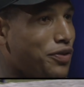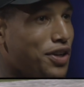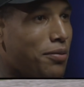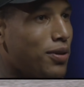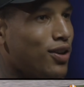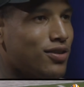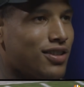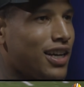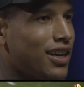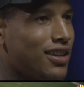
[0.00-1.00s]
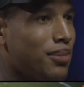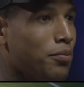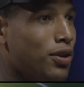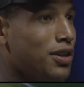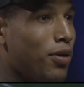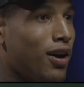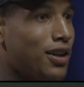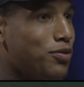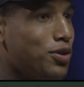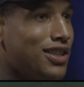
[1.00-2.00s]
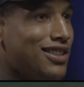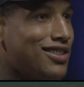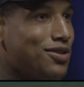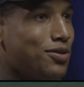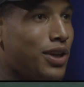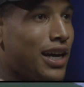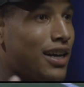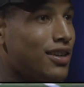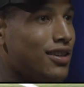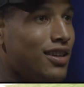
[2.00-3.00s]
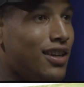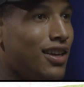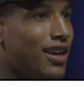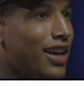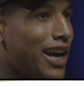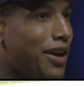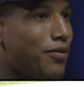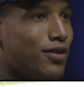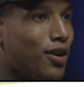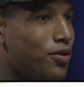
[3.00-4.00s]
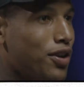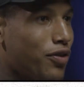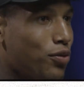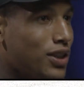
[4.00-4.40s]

if he up close, like bully ball if we need to. We right, gotta right. have, you know, different